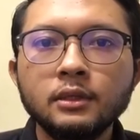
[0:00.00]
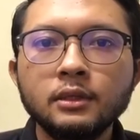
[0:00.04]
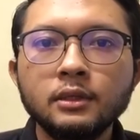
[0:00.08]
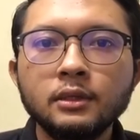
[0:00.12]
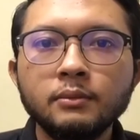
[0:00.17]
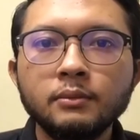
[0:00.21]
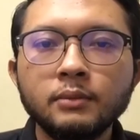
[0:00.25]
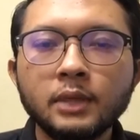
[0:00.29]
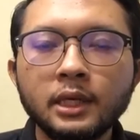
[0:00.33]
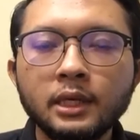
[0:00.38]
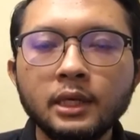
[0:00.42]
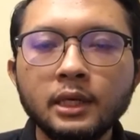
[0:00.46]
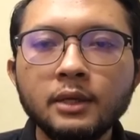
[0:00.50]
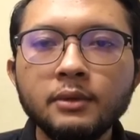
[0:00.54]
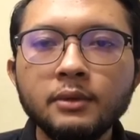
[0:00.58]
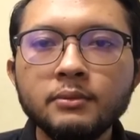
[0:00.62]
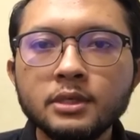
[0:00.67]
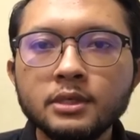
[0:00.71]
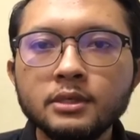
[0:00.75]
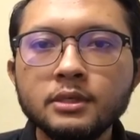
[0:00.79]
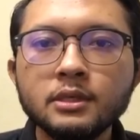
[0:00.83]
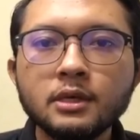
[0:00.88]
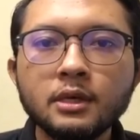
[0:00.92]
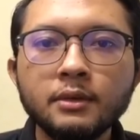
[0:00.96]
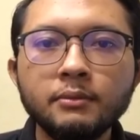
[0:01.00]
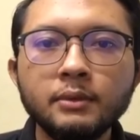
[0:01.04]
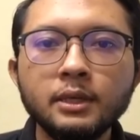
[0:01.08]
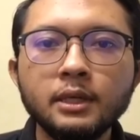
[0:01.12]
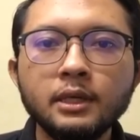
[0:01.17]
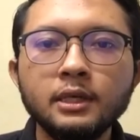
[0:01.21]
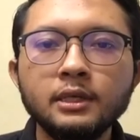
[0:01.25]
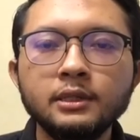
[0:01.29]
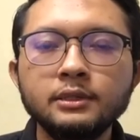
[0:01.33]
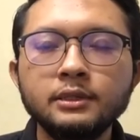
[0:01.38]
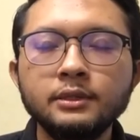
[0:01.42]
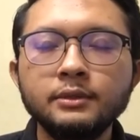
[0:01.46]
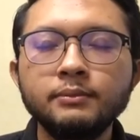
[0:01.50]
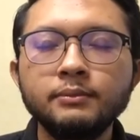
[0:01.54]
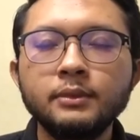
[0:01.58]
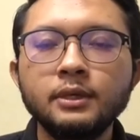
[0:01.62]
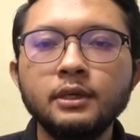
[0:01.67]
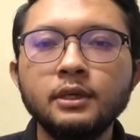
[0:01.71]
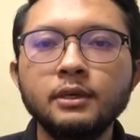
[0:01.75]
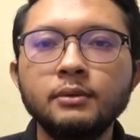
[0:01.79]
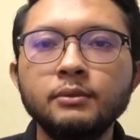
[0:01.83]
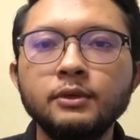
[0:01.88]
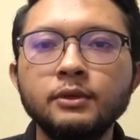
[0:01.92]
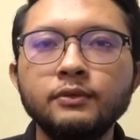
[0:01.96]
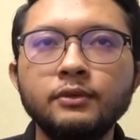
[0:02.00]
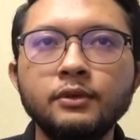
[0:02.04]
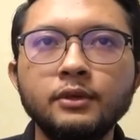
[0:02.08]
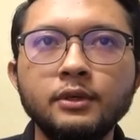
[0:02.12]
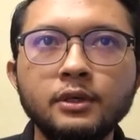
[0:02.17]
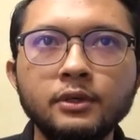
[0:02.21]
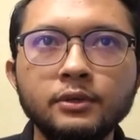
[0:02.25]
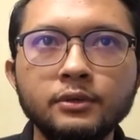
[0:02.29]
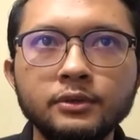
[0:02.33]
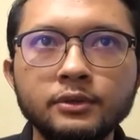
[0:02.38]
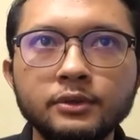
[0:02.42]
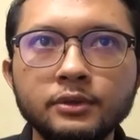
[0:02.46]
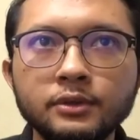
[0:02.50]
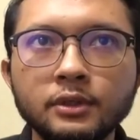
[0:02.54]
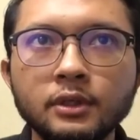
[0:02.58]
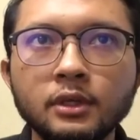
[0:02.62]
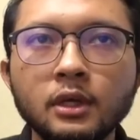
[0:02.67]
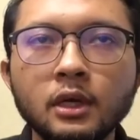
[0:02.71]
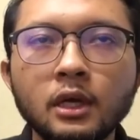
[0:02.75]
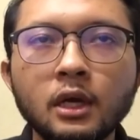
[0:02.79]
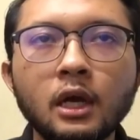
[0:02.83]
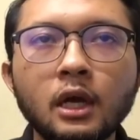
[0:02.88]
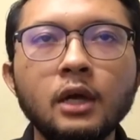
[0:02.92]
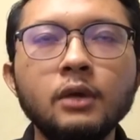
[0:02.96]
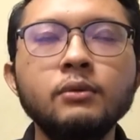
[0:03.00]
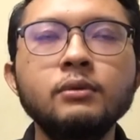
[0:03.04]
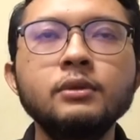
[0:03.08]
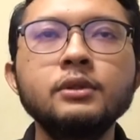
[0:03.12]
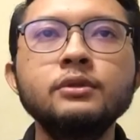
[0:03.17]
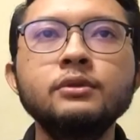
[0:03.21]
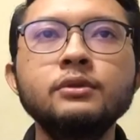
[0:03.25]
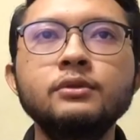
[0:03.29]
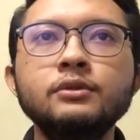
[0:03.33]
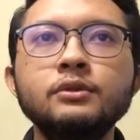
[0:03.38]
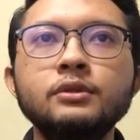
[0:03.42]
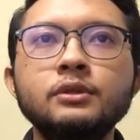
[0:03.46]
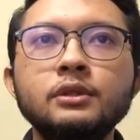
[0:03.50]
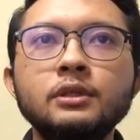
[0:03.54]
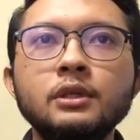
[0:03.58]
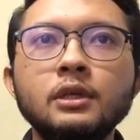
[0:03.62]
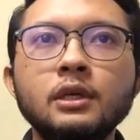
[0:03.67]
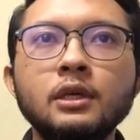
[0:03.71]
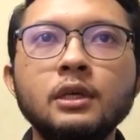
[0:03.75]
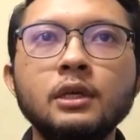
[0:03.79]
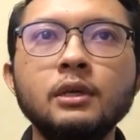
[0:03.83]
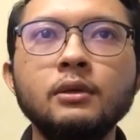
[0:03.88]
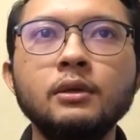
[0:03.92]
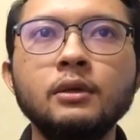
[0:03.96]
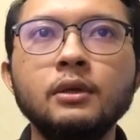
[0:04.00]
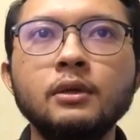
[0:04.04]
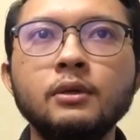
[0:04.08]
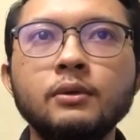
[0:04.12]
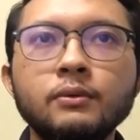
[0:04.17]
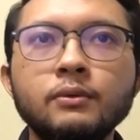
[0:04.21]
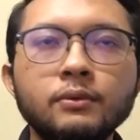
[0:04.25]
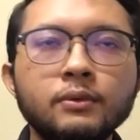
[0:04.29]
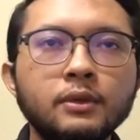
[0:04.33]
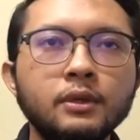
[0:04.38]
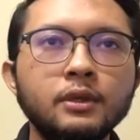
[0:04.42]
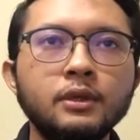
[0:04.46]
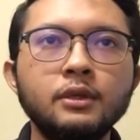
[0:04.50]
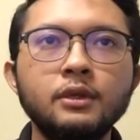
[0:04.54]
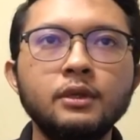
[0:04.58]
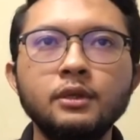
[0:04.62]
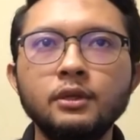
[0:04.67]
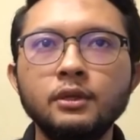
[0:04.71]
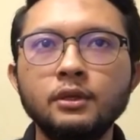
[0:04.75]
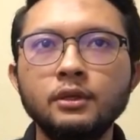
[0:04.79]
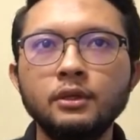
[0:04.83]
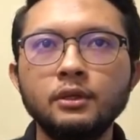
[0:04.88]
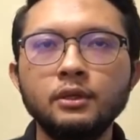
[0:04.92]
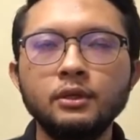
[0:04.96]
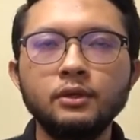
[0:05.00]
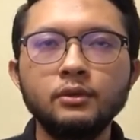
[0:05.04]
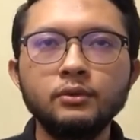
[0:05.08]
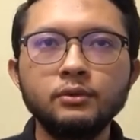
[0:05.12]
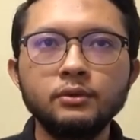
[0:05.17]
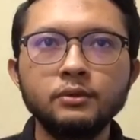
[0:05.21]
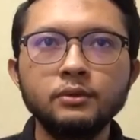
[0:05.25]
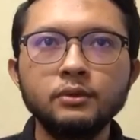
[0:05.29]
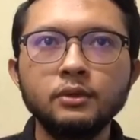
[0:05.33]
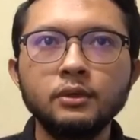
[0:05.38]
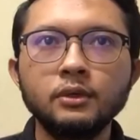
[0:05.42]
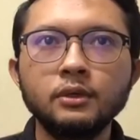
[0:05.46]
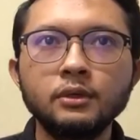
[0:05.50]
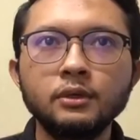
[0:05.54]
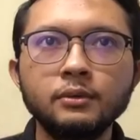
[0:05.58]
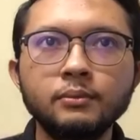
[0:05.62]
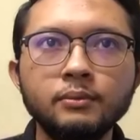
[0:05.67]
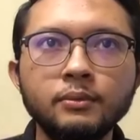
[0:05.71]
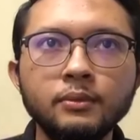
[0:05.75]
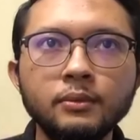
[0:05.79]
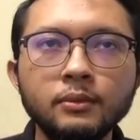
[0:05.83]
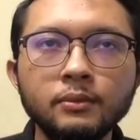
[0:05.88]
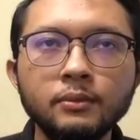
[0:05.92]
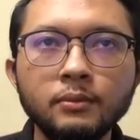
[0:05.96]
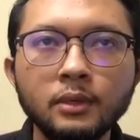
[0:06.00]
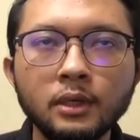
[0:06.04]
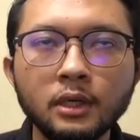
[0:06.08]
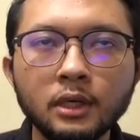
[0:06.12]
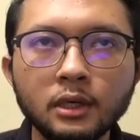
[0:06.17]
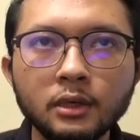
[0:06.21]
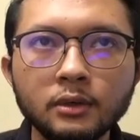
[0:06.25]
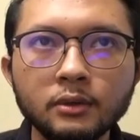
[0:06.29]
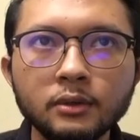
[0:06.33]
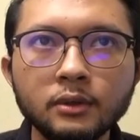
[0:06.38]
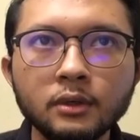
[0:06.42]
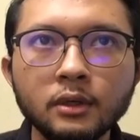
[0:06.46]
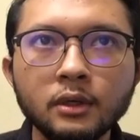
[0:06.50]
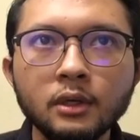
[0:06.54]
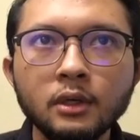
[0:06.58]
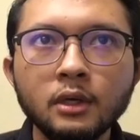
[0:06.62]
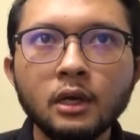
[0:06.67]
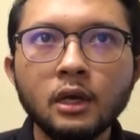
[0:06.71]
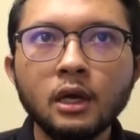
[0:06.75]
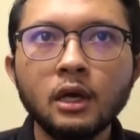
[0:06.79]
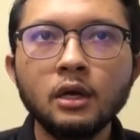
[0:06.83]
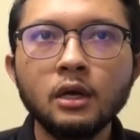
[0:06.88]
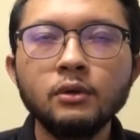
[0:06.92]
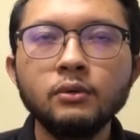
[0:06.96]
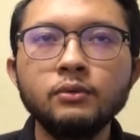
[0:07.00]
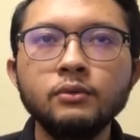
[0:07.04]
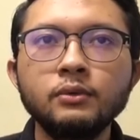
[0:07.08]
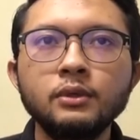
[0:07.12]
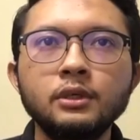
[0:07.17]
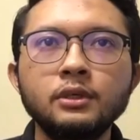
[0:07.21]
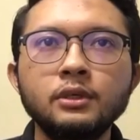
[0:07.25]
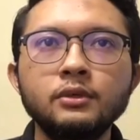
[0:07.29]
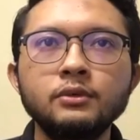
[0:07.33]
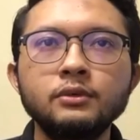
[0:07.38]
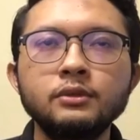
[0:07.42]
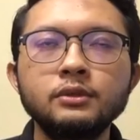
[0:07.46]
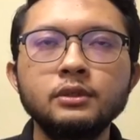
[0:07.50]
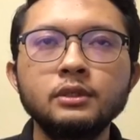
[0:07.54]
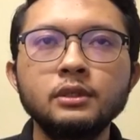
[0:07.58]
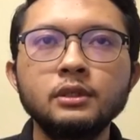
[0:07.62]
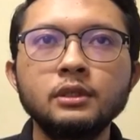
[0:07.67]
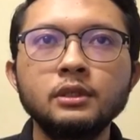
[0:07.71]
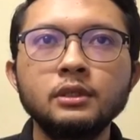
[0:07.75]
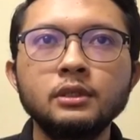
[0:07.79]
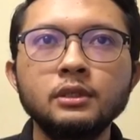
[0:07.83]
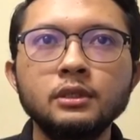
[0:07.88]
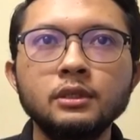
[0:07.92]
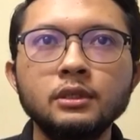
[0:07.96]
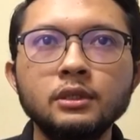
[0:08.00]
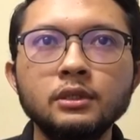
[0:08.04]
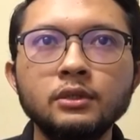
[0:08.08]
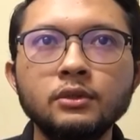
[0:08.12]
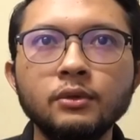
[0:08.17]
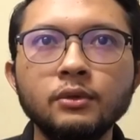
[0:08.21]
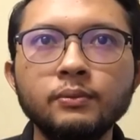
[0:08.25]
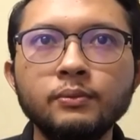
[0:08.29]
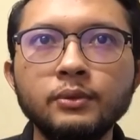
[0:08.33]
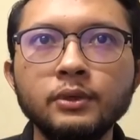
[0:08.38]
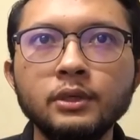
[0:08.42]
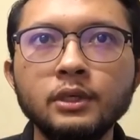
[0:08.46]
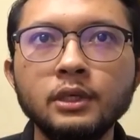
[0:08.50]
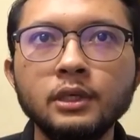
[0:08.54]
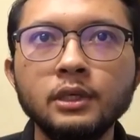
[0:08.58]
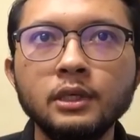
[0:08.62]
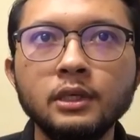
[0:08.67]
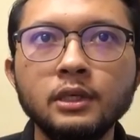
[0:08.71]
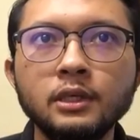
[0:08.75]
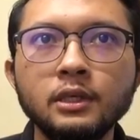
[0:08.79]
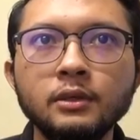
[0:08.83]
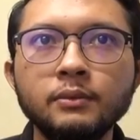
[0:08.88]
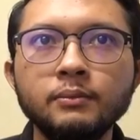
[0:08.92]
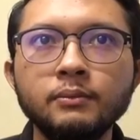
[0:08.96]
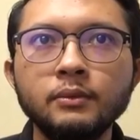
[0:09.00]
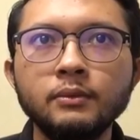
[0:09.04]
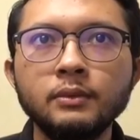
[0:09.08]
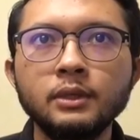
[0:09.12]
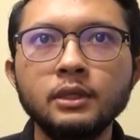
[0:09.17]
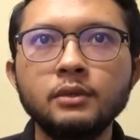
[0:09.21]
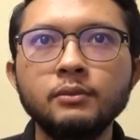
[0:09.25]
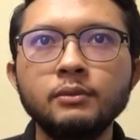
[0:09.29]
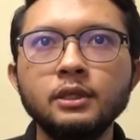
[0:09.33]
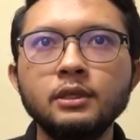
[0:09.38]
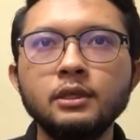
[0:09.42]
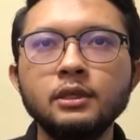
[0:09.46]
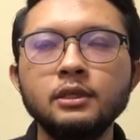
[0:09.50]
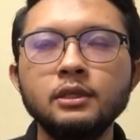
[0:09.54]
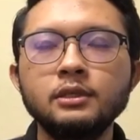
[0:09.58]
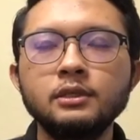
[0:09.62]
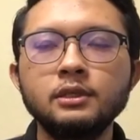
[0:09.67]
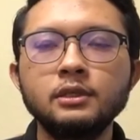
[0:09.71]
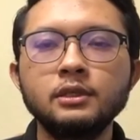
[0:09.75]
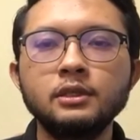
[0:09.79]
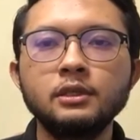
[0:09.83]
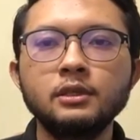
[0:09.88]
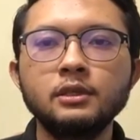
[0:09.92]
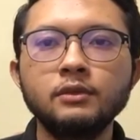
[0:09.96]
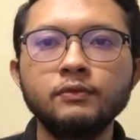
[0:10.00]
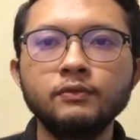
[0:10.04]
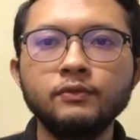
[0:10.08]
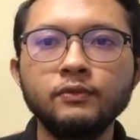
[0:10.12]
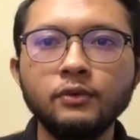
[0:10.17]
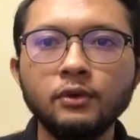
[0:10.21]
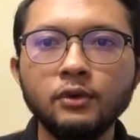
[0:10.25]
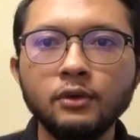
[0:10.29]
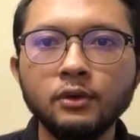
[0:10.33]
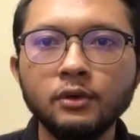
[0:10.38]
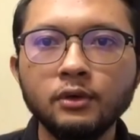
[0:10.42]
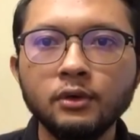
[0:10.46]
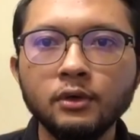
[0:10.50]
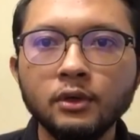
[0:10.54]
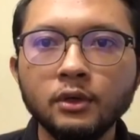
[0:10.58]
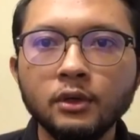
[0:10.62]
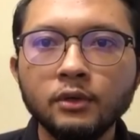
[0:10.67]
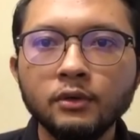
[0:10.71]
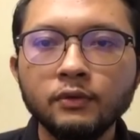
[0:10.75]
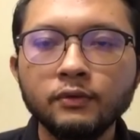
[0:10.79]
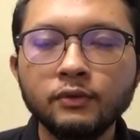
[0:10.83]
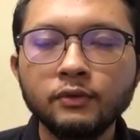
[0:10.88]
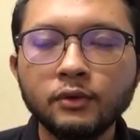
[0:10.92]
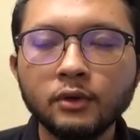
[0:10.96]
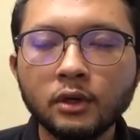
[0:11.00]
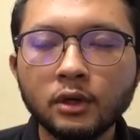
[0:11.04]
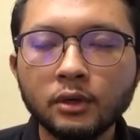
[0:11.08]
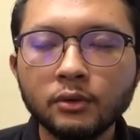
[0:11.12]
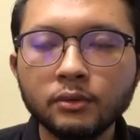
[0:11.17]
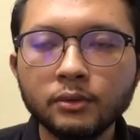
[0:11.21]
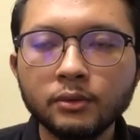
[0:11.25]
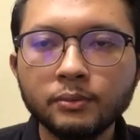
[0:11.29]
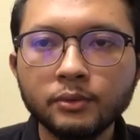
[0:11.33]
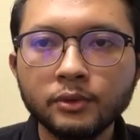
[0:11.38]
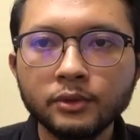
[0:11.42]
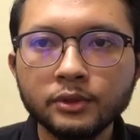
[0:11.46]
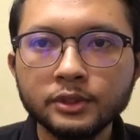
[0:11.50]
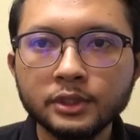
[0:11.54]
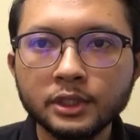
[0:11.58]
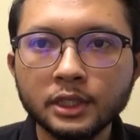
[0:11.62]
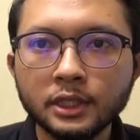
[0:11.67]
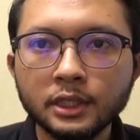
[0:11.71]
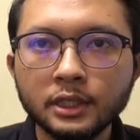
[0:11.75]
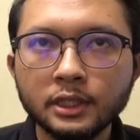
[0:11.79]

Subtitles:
my name is Ahmad Hazim bin Ahmad Firdaus. I want to share with you about how we using the topic in Mathematics Engineering 4 for our project.